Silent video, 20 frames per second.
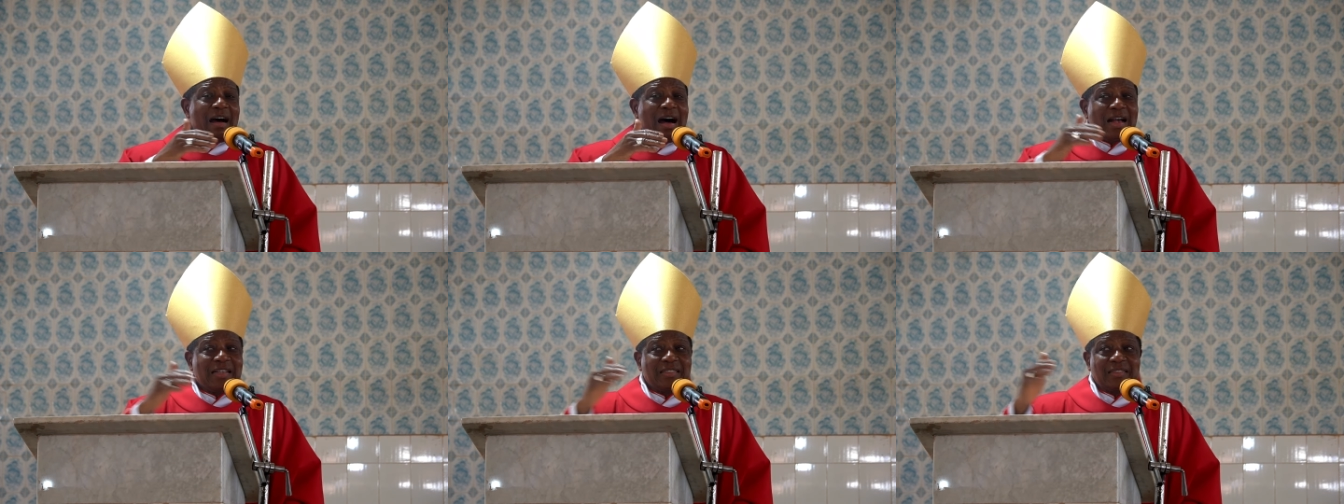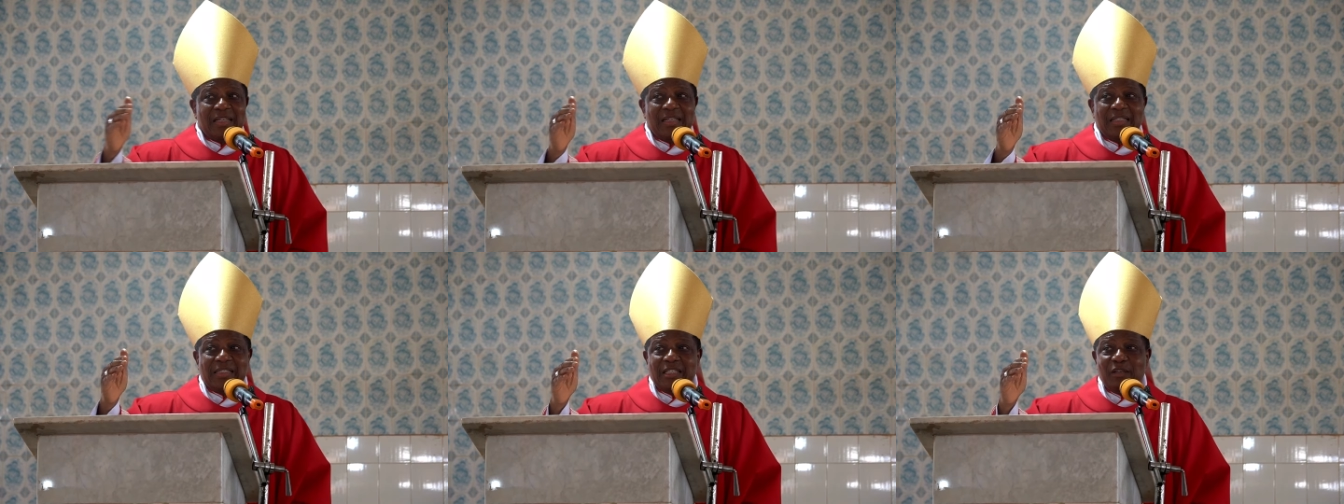
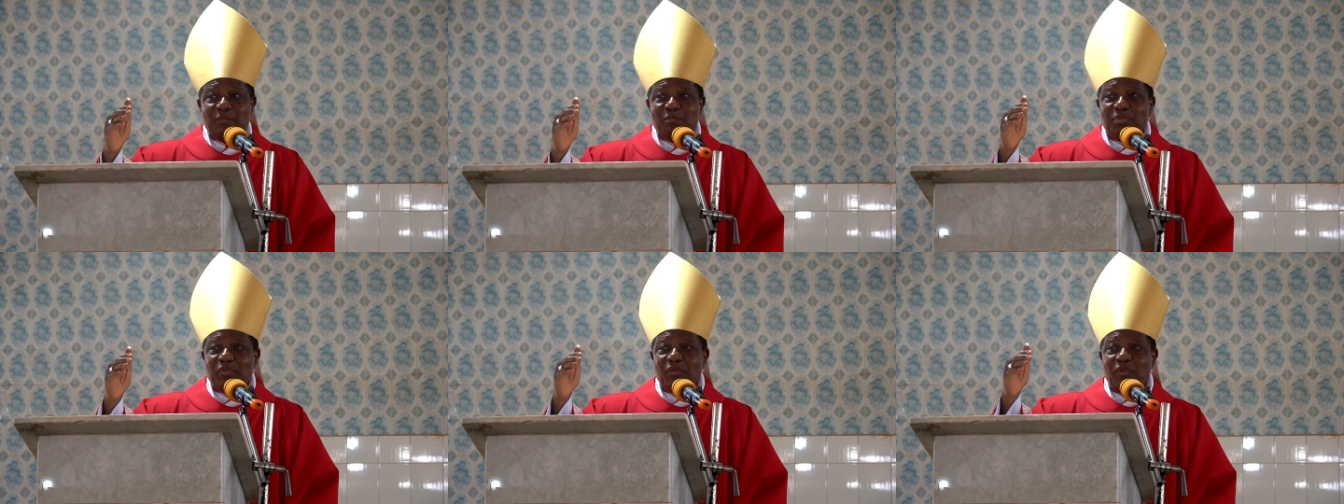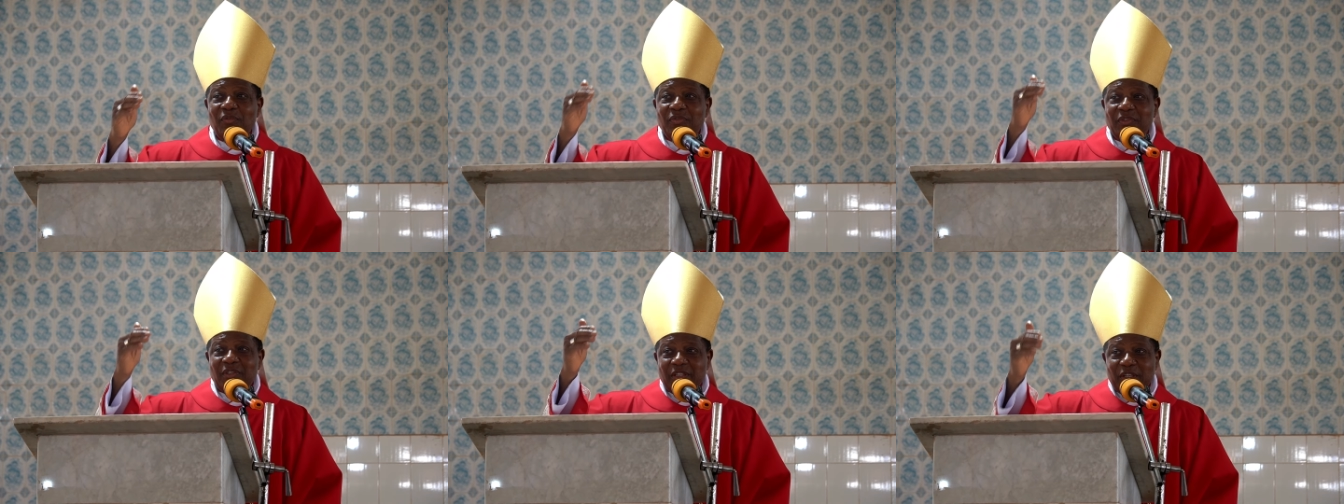as things
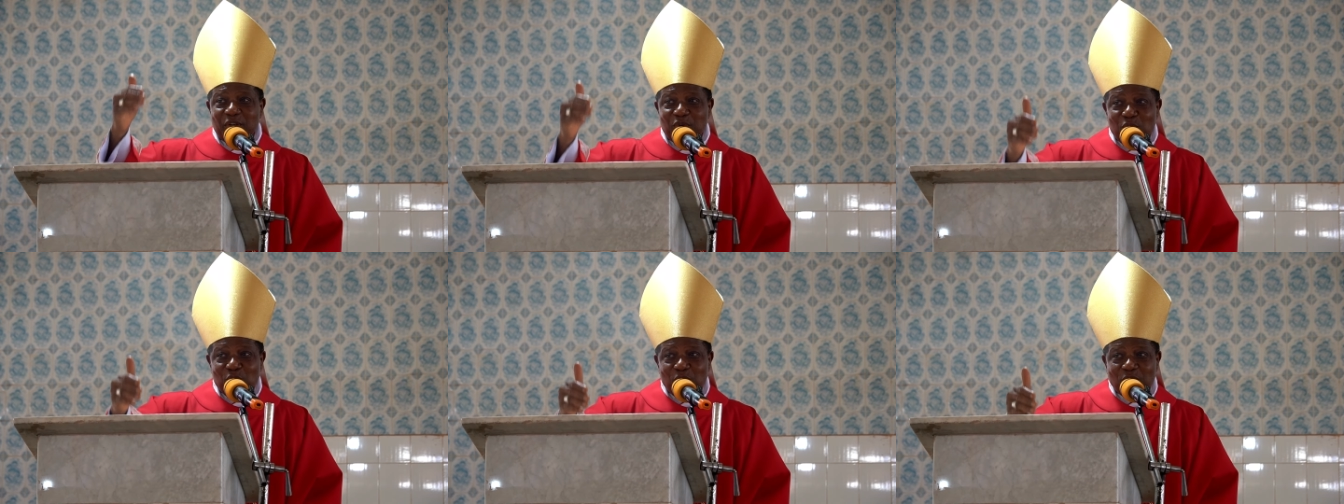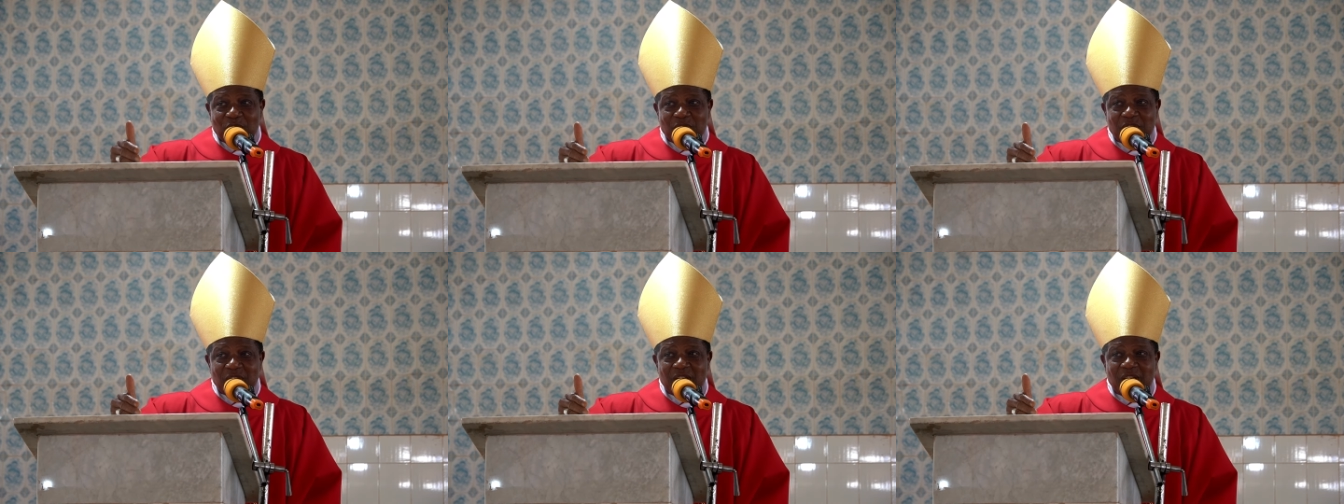improved, the
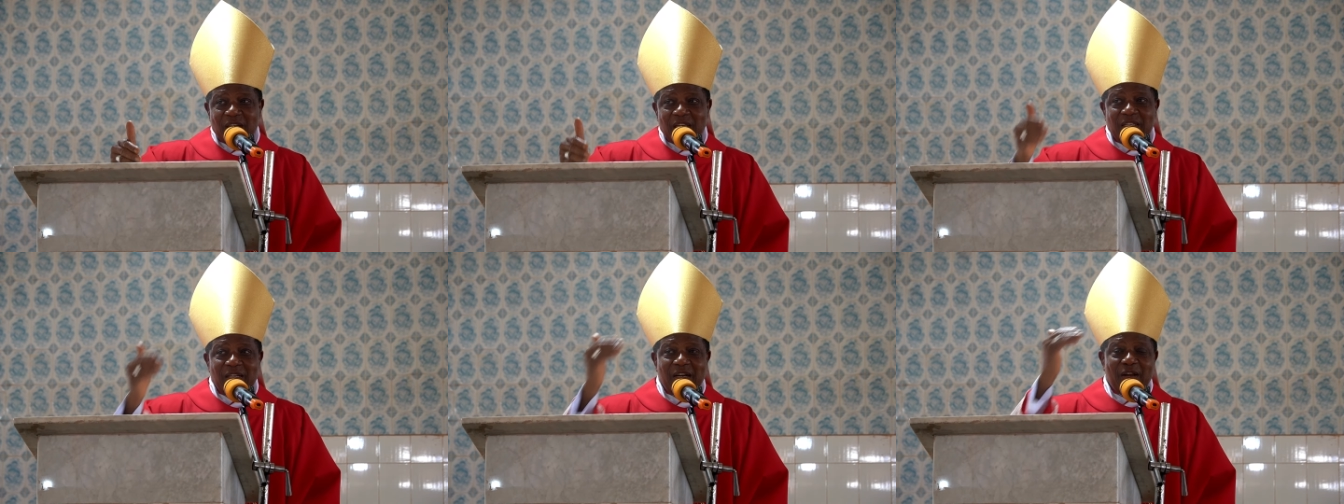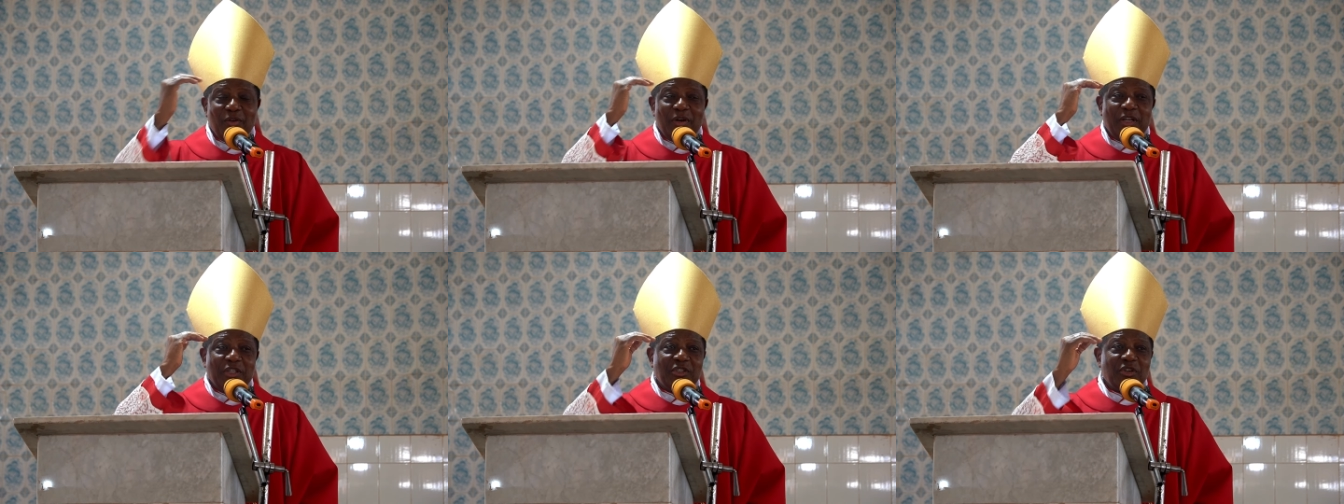rules, the
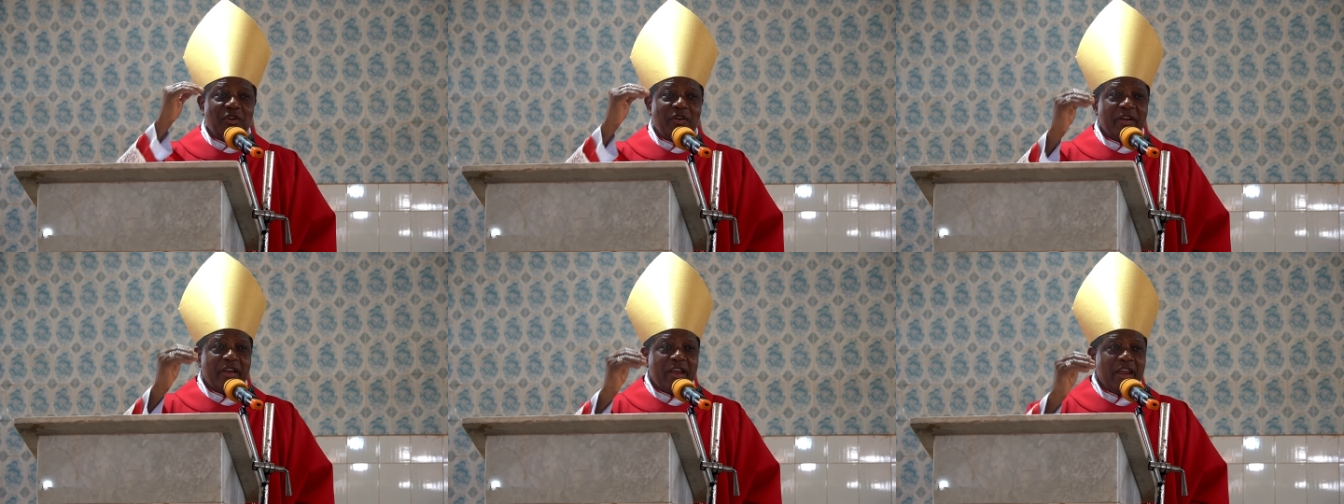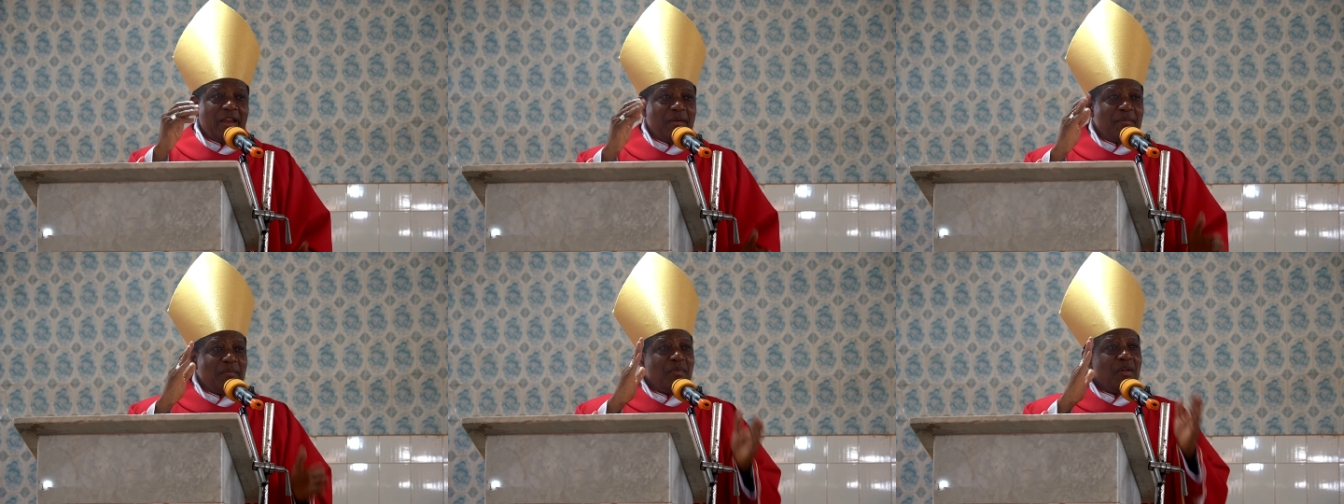regulation
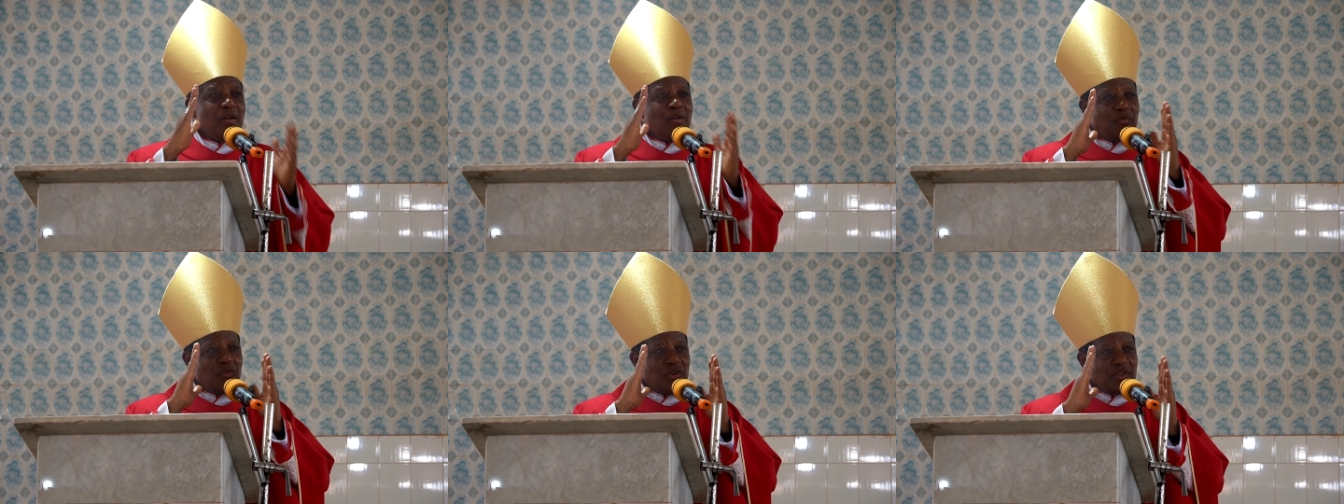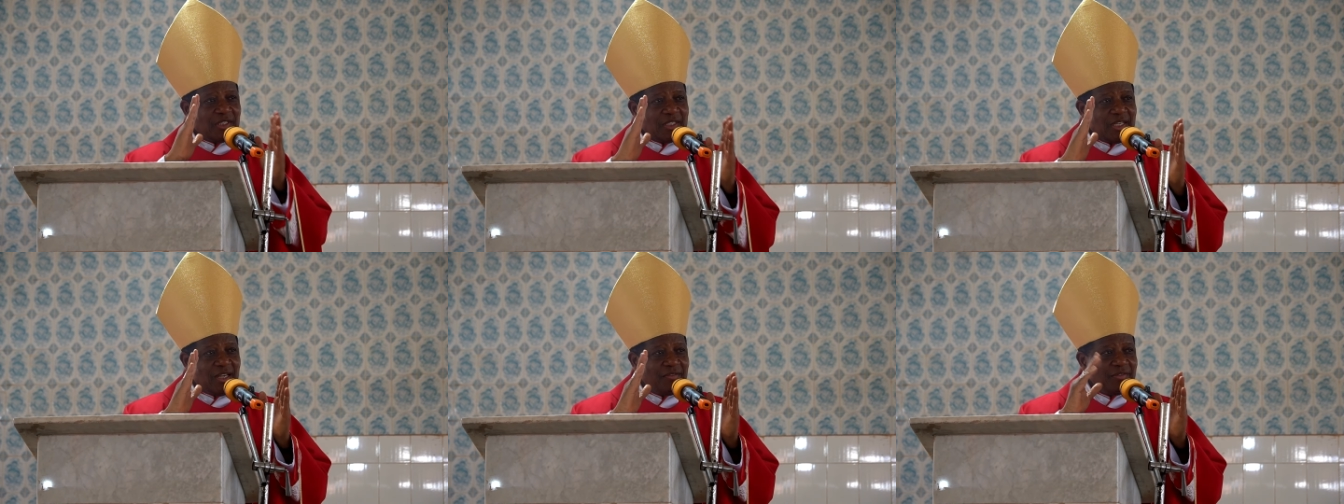came
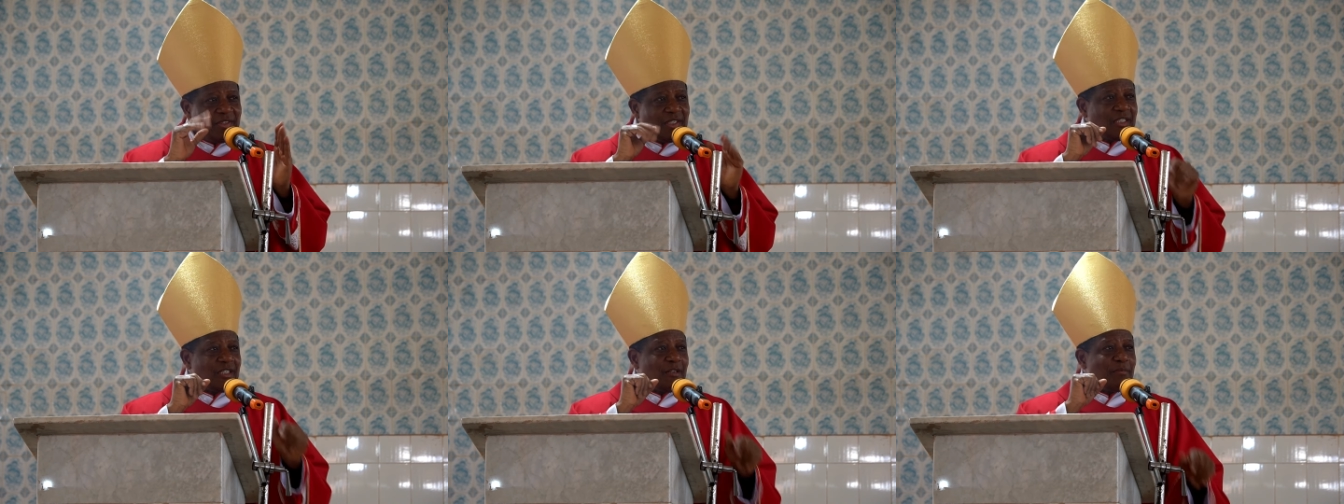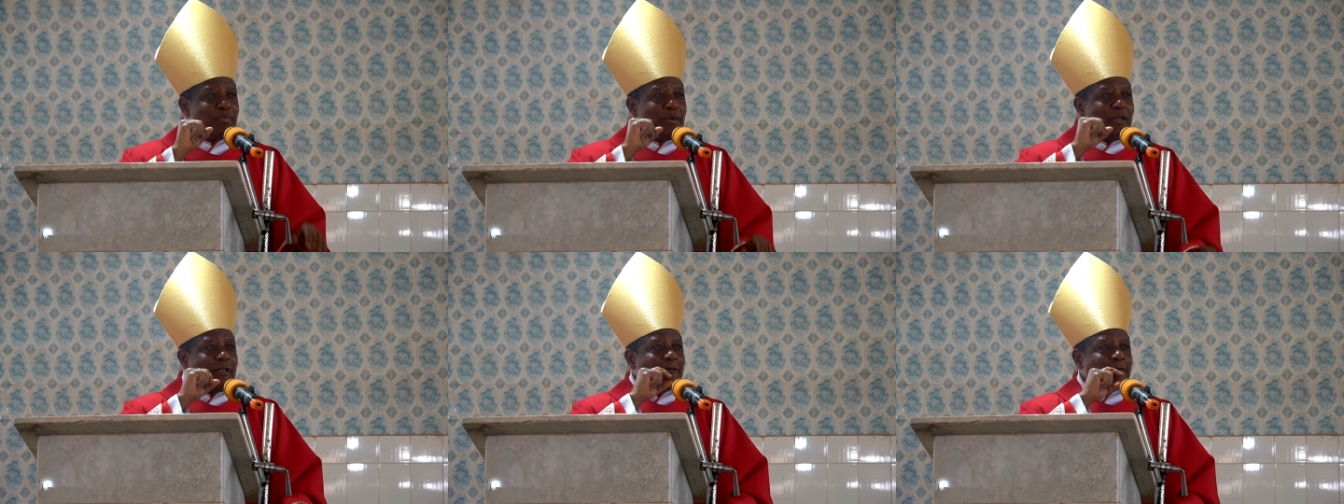for
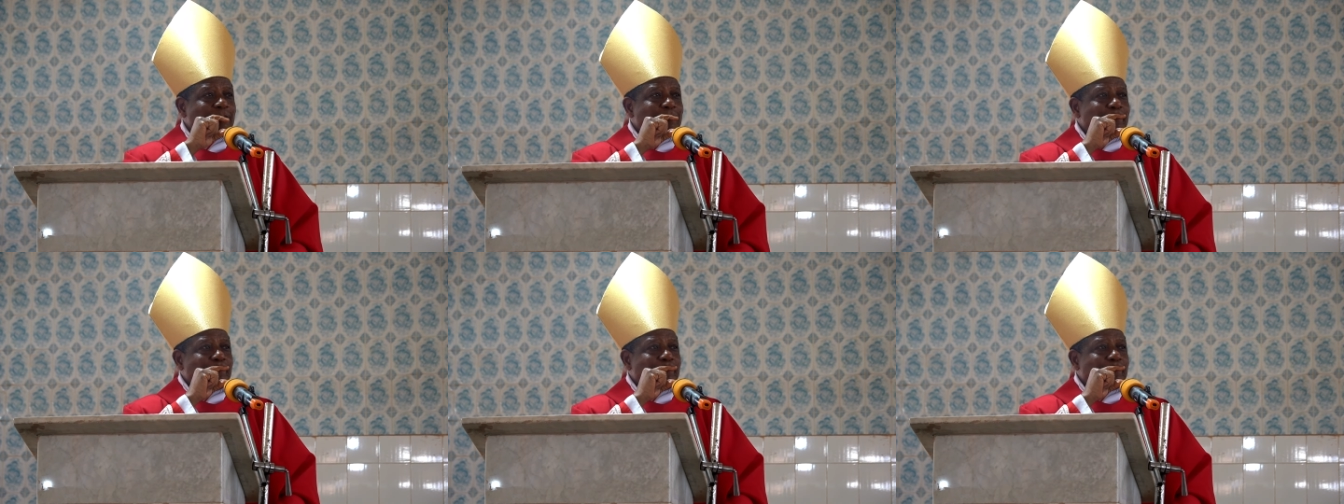self-discipline.